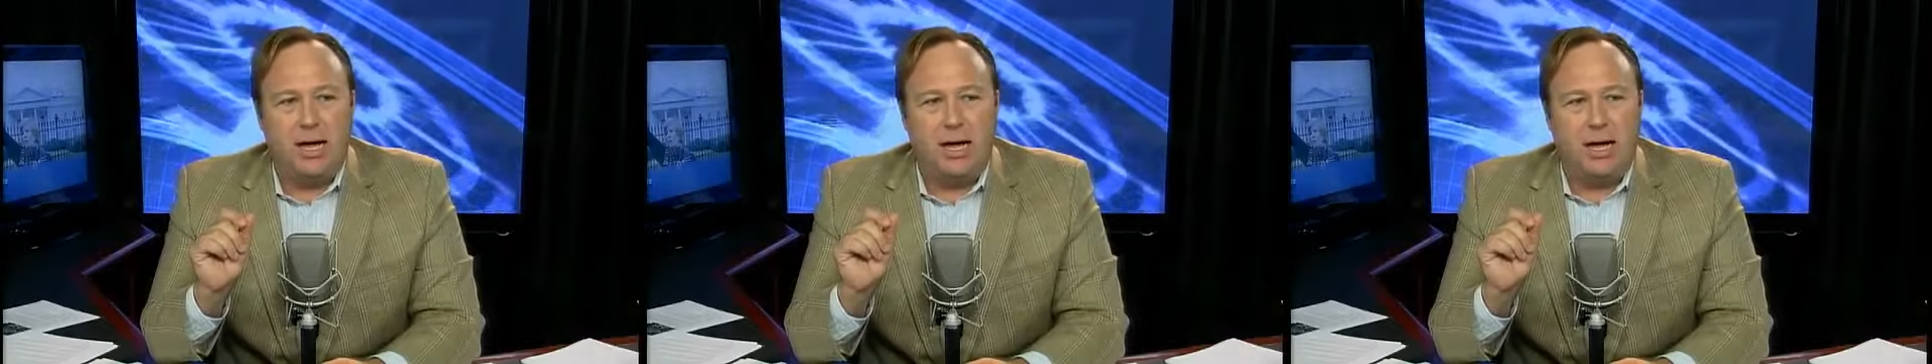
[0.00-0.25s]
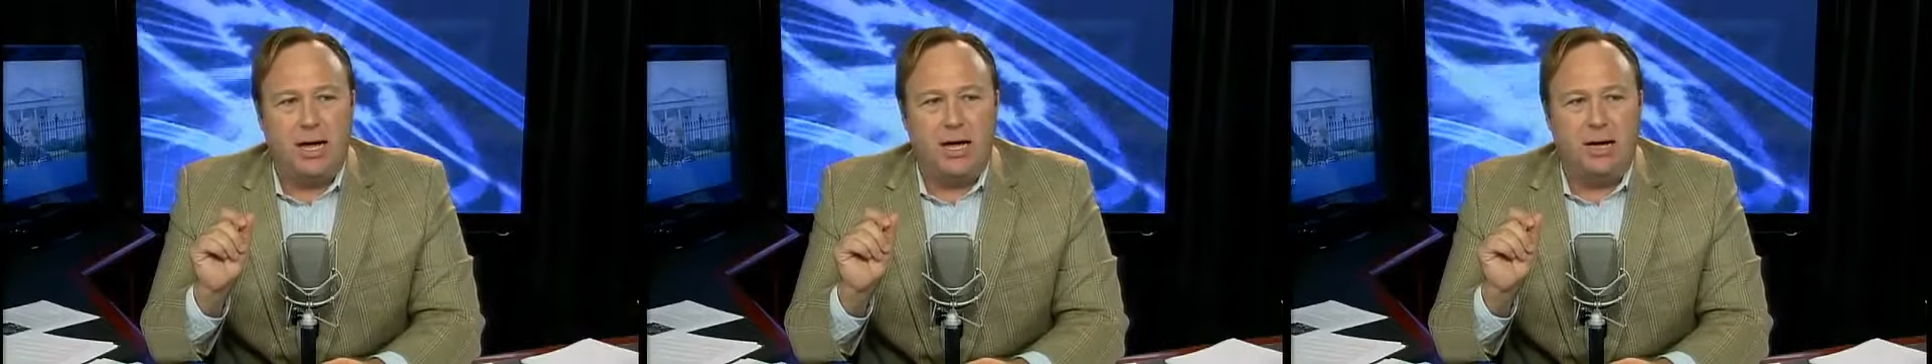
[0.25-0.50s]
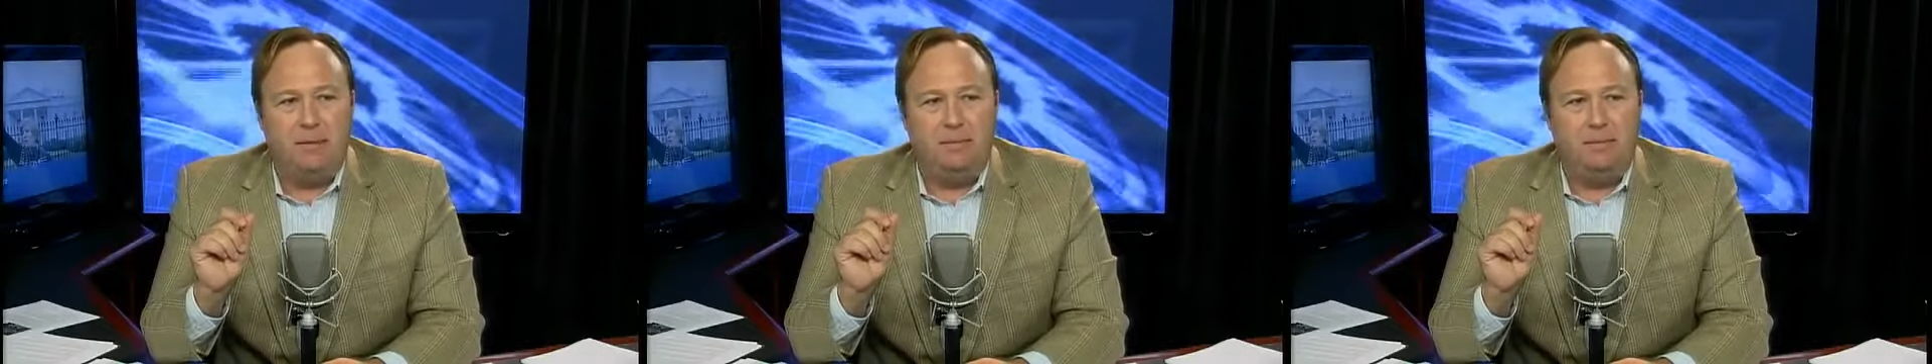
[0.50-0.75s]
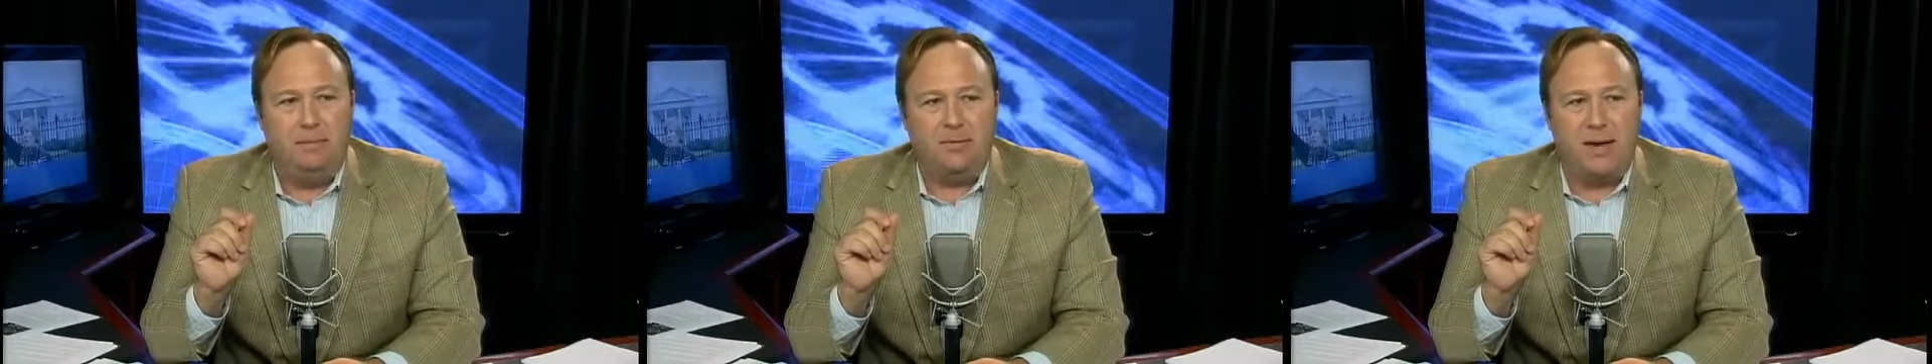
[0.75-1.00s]

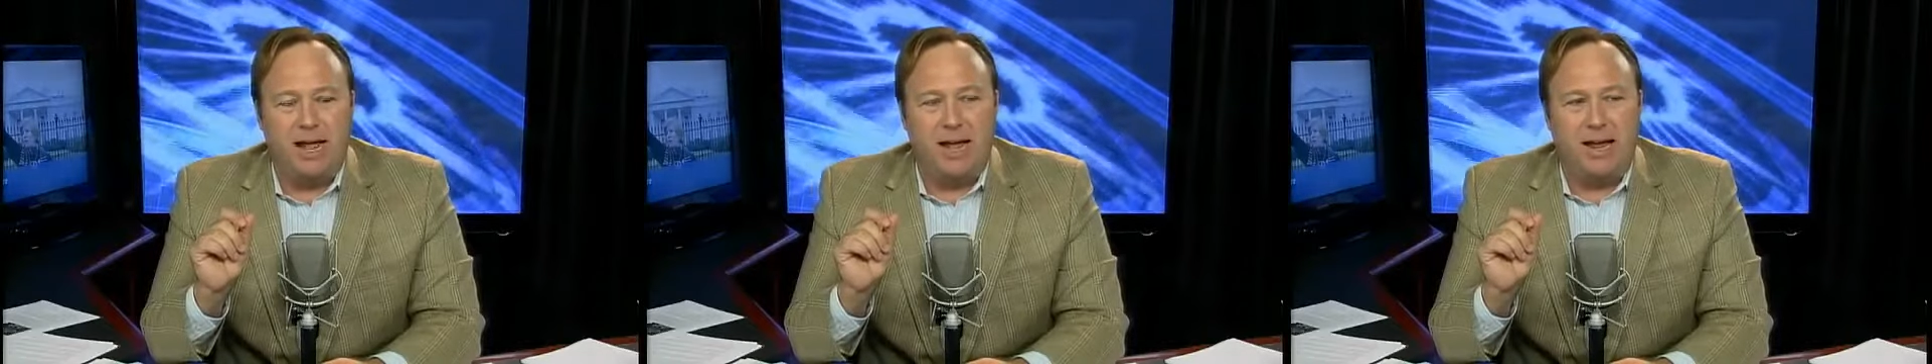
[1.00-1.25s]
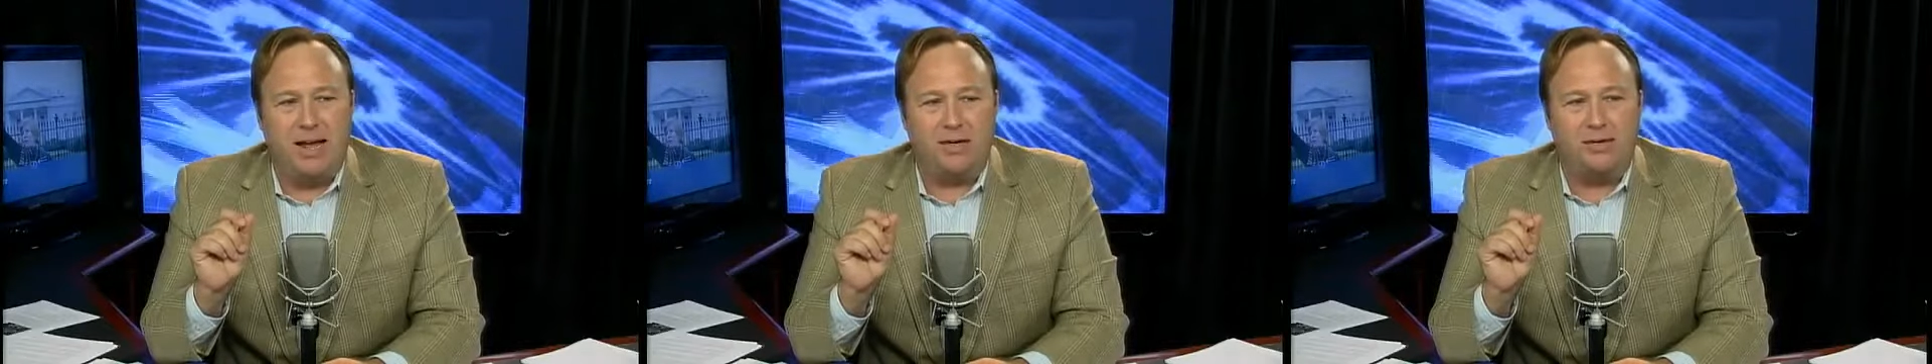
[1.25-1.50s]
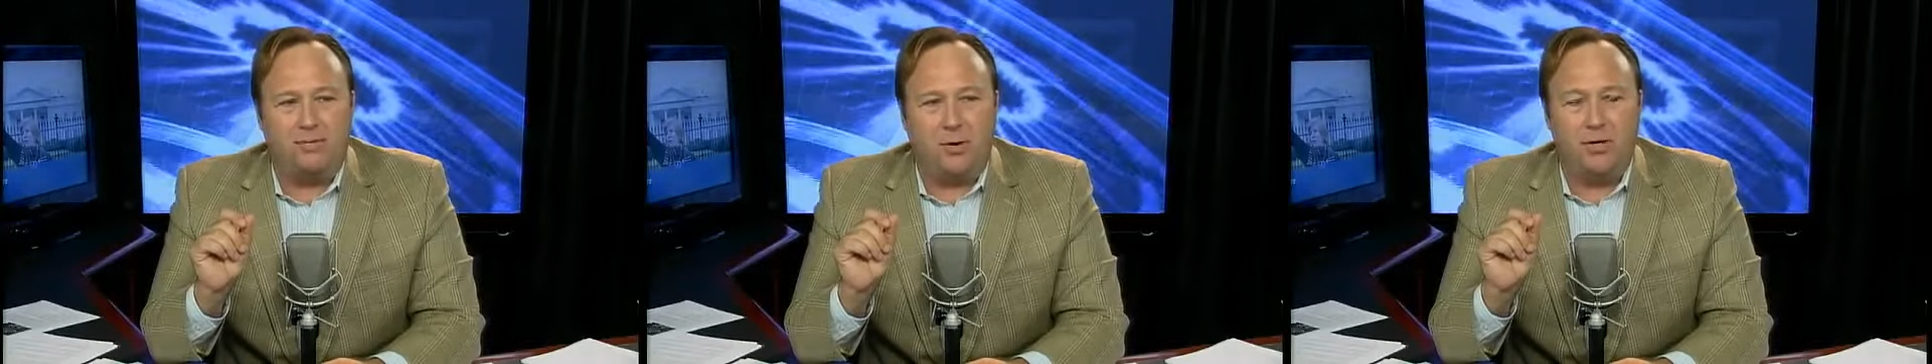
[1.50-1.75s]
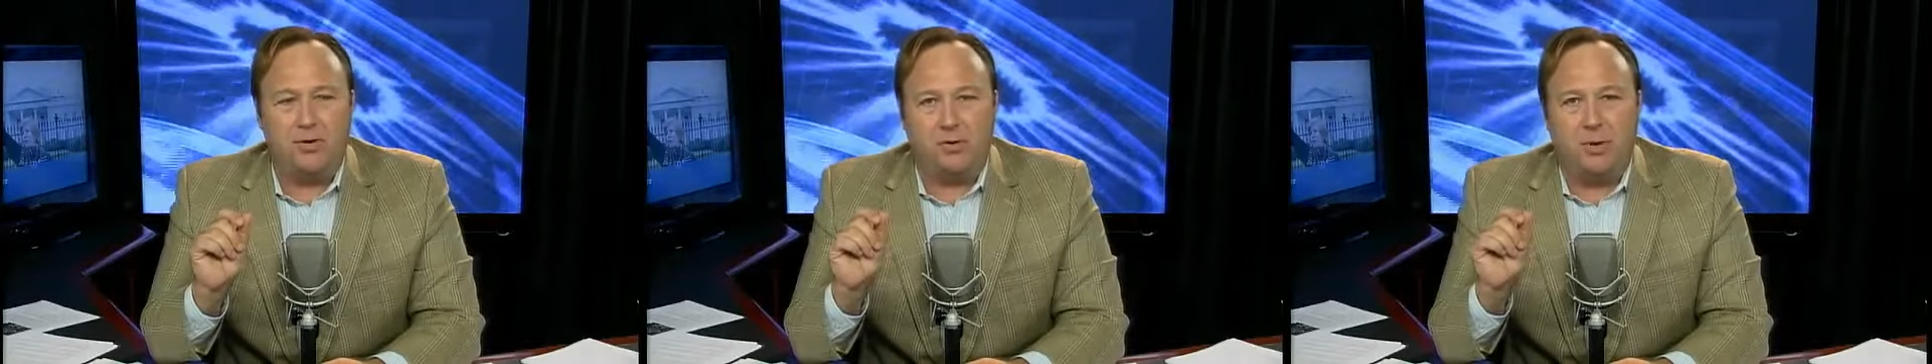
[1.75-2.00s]
Um, my dad has
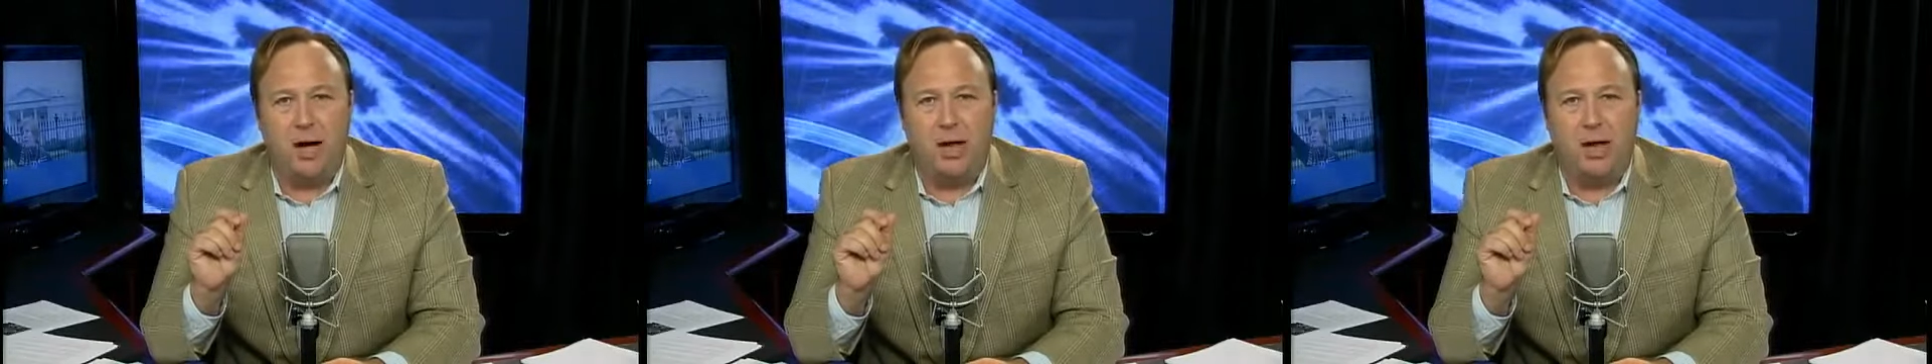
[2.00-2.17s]
friends from